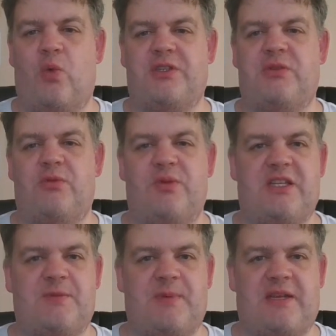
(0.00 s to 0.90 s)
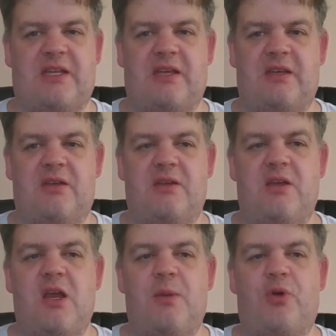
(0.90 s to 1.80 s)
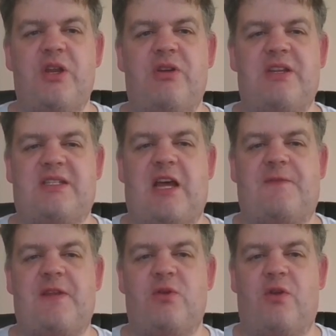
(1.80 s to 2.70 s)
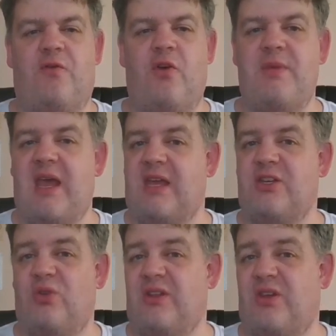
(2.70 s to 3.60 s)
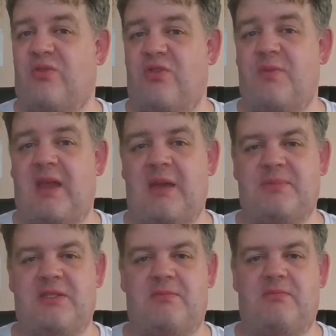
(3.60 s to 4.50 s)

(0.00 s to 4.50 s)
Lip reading: Saru is expecting. Putting on a Starfleet uniform and joining the crew, perhaps?